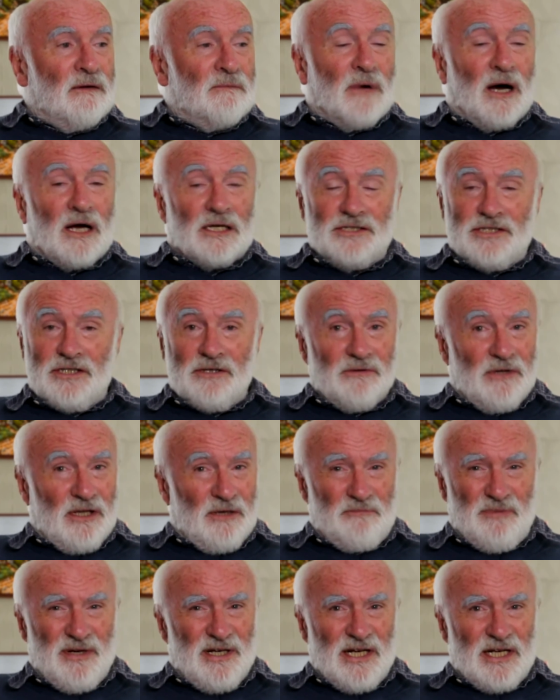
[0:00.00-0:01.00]
Mind you,
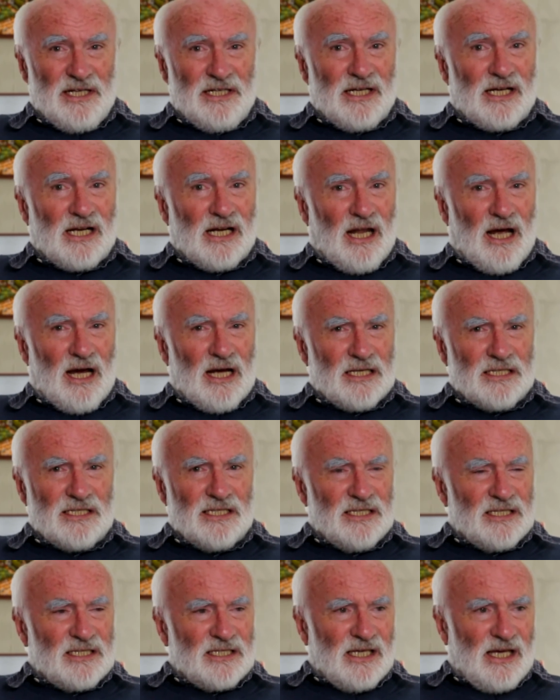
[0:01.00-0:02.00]
they'd been in decline
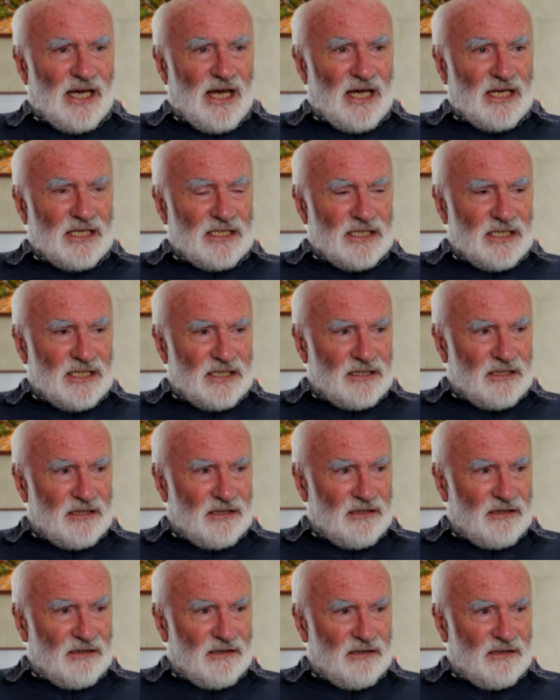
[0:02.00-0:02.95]
since the 80s.